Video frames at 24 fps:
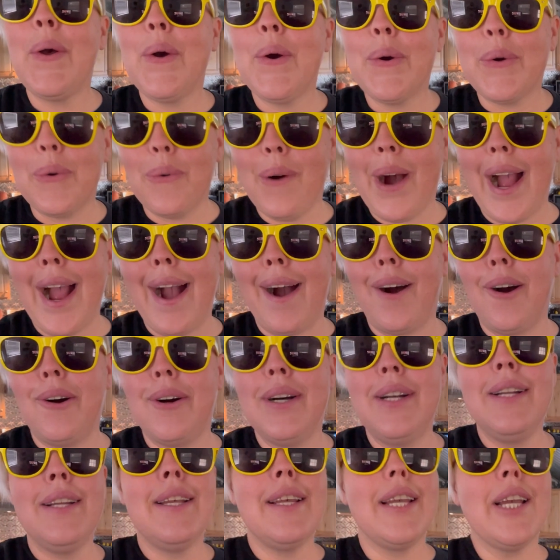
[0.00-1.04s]
wow.
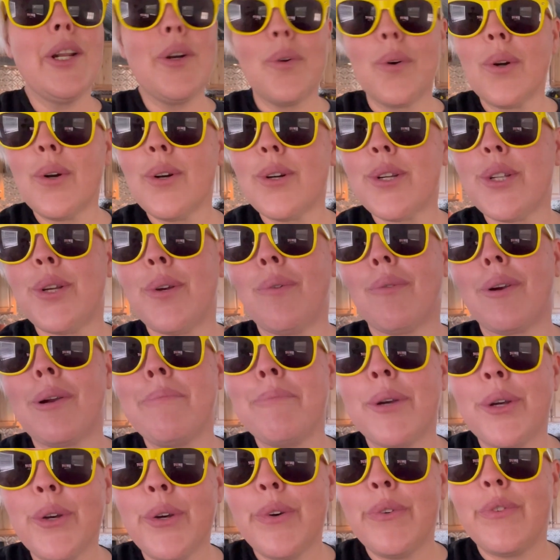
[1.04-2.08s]
In order to
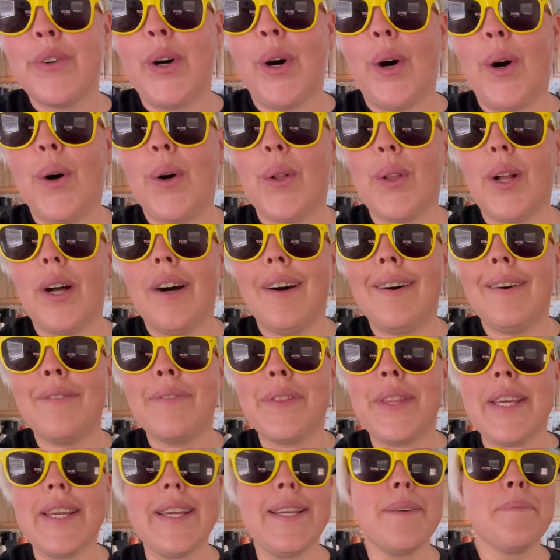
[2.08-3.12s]
remove all
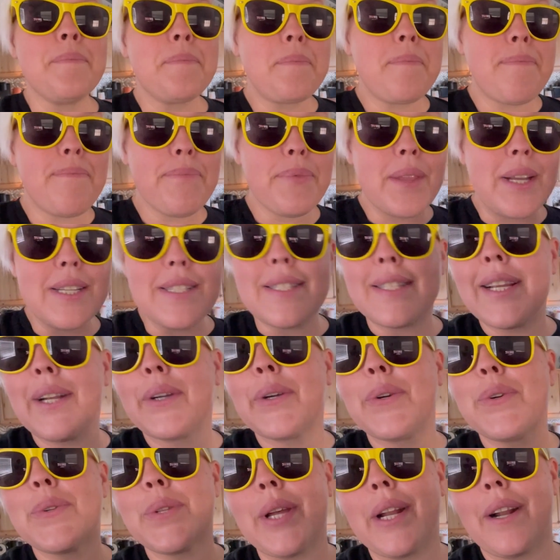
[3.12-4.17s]
of the
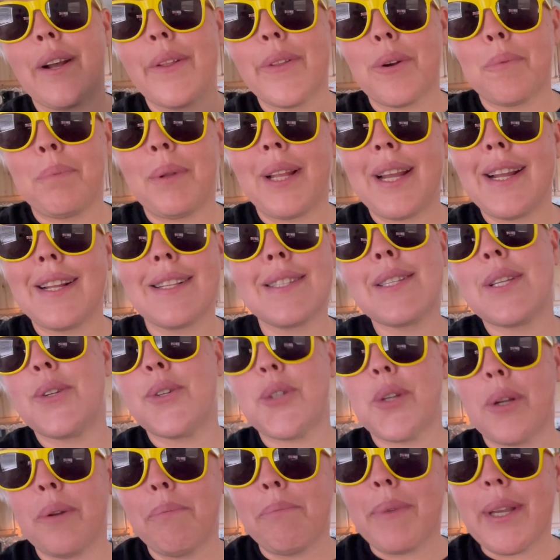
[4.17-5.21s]
stickers and other plants that
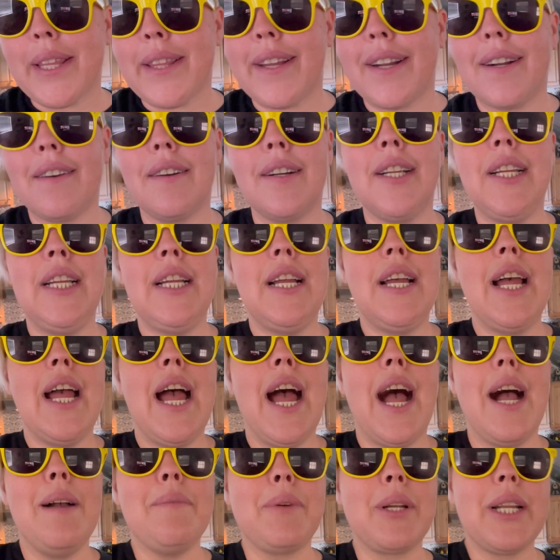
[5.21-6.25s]
shouldn't be there,
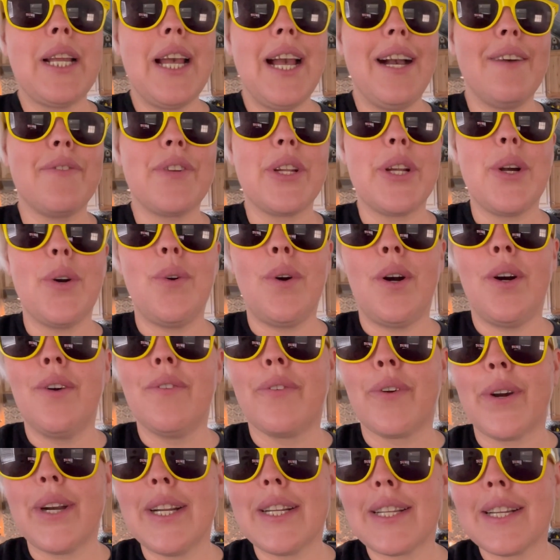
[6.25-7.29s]
I'm gonna have to go
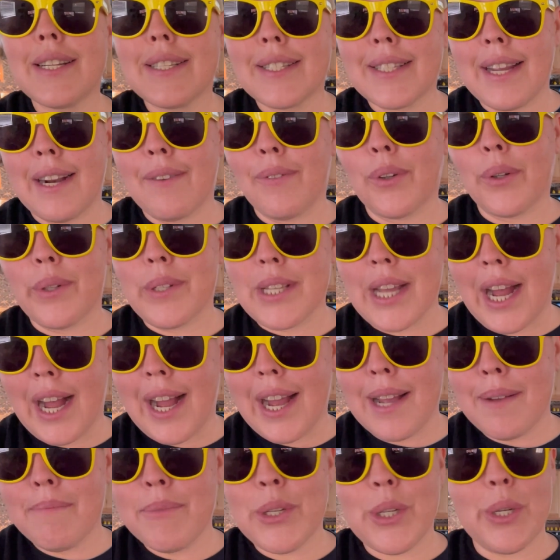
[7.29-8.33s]
over it several
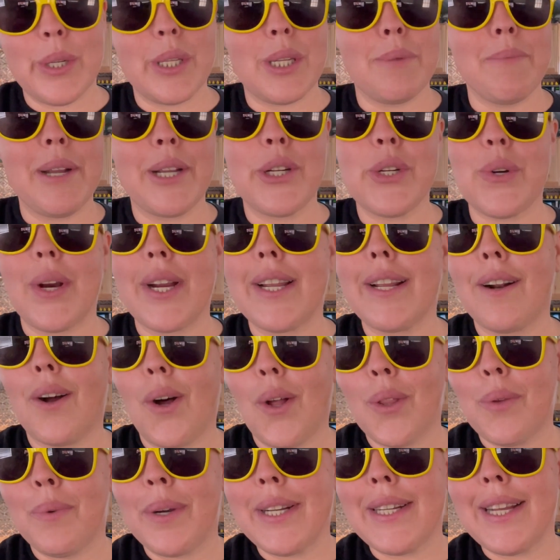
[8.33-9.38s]
times just to make sure I get
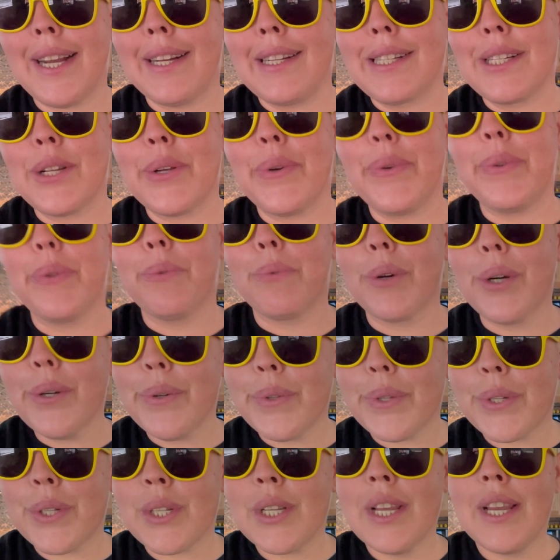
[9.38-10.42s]
all the way down to the
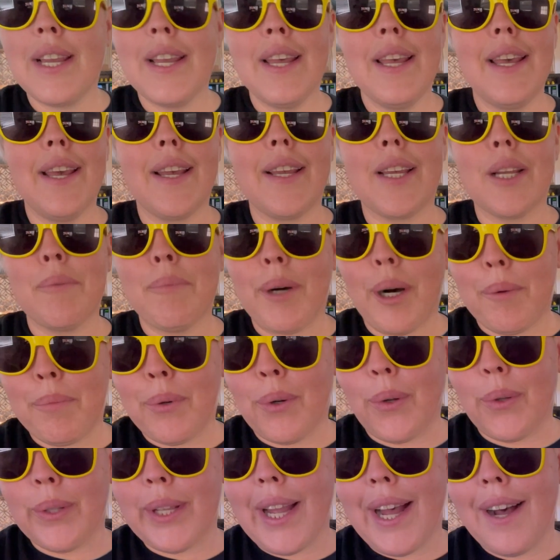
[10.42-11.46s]
roots and get them all
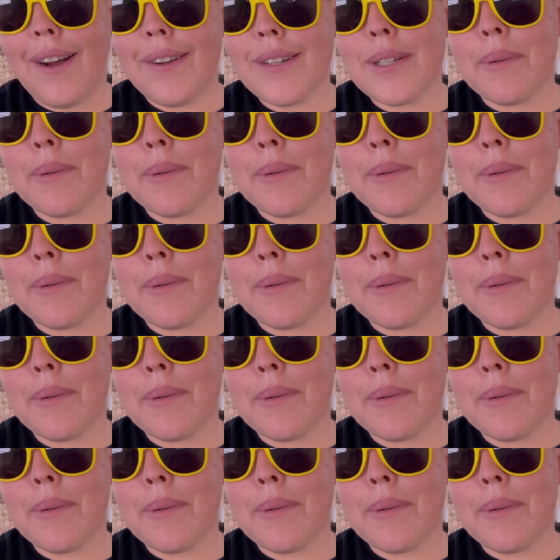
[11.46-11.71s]
pulled out.